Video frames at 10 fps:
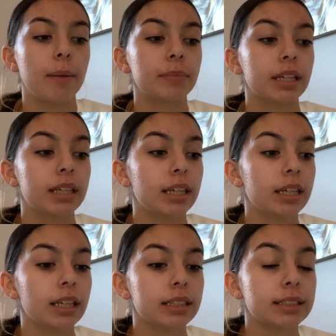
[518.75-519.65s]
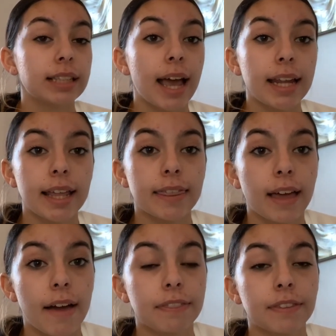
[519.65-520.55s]
He said
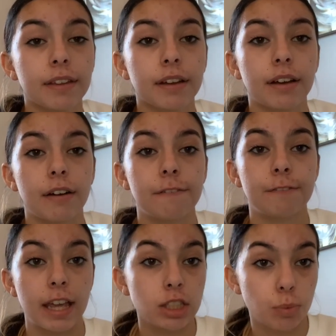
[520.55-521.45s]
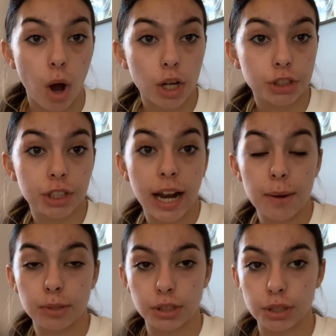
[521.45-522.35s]
that the face wash that I
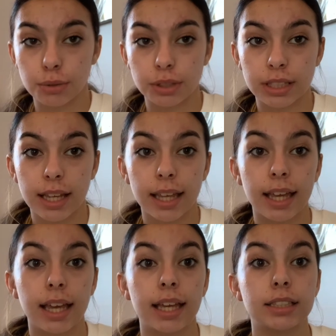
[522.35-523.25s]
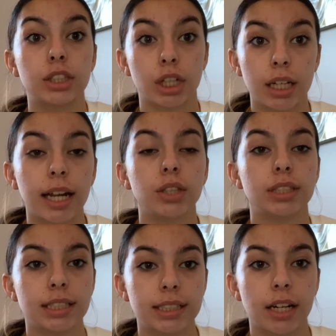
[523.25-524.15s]
was using is good. I used
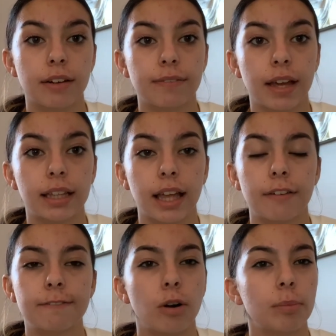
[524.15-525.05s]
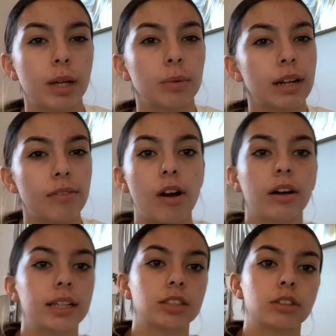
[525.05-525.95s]
a CeraVe like foaming whatever, I'll
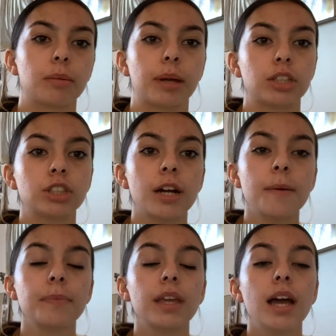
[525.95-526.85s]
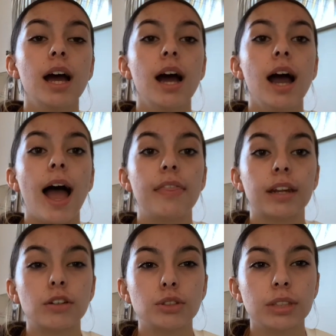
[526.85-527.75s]
insert a picture. And then
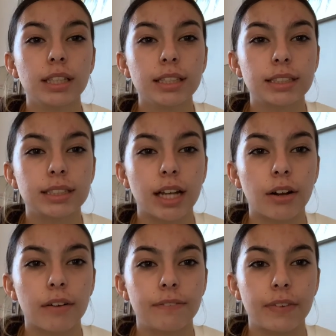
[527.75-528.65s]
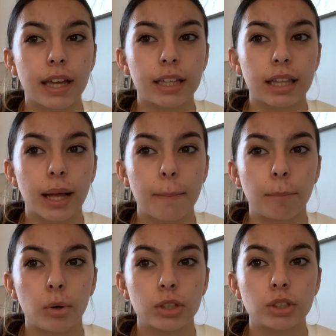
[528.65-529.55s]
I was using the CeraVe like
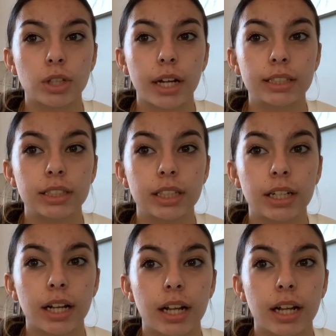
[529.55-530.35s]
moisturizer.